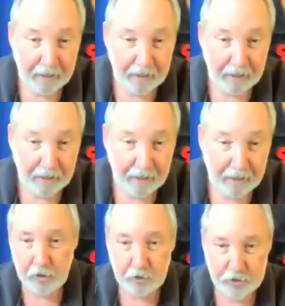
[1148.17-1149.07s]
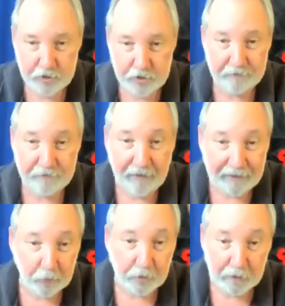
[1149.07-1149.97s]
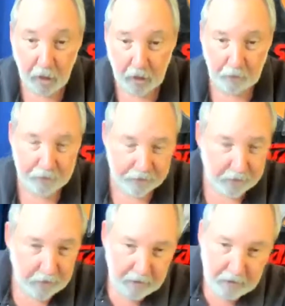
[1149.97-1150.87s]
uh, so if you want to use those to follow along with